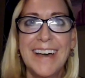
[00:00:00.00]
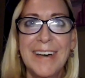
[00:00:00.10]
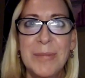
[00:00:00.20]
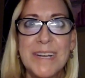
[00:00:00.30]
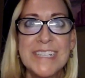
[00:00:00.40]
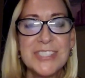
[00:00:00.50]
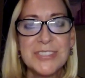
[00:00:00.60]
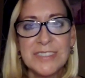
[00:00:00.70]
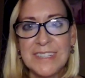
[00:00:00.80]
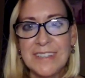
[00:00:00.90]
But I
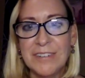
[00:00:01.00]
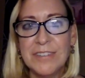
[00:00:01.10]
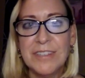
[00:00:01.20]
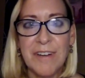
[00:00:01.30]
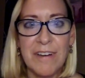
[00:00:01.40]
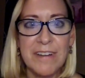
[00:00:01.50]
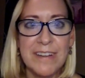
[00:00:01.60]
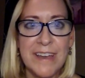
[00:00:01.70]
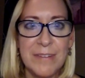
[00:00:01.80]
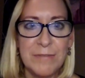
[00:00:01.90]
certainly earlier
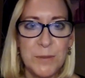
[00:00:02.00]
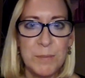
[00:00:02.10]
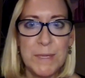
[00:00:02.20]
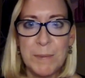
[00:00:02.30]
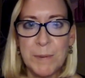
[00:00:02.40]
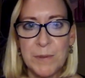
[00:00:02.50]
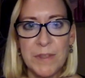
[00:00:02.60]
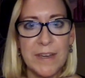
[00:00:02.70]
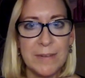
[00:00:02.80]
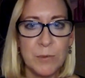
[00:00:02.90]
on had a few people
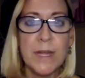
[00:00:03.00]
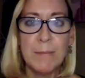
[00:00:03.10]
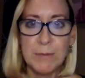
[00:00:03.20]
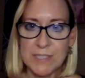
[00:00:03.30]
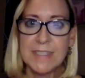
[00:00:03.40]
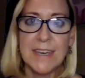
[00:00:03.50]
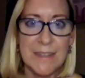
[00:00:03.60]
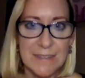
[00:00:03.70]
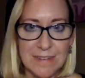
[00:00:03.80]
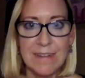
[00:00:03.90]
that were able to
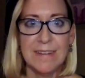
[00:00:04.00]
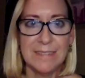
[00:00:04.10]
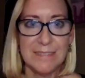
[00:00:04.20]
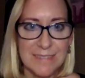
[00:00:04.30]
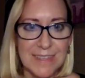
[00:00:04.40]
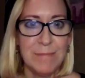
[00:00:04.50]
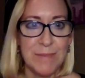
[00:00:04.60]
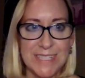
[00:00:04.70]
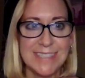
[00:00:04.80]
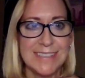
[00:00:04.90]
get
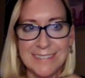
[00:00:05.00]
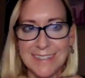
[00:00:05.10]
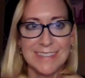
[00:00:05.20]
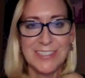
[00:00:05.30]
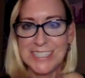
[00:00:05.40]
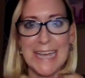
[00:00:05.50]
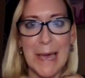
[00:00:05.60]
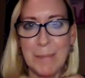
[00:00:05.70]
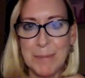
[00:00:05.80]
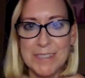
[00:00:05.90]
me to like just
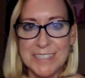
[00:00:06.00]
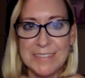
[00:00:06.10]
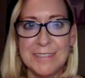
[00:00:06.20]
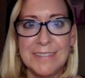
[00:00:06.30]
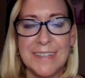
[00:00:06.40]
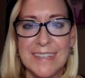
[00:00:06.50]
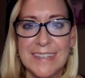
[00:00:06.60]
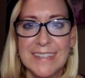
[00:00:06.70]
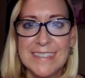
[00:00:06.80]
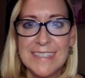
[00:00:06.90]
tap into
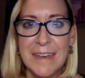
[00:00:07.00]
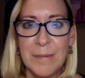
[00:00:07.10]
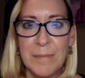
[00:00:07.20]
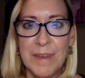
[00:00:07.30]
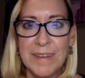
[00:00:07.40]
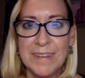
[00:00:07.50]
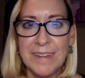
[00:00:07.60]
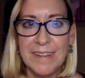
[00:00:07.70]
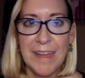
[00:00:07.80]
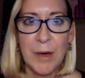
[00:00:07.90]
to them
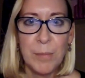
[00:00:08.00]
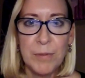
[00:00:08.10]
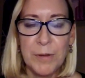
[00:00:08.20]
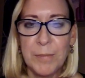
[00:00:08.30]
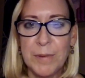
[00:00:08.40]
and help them.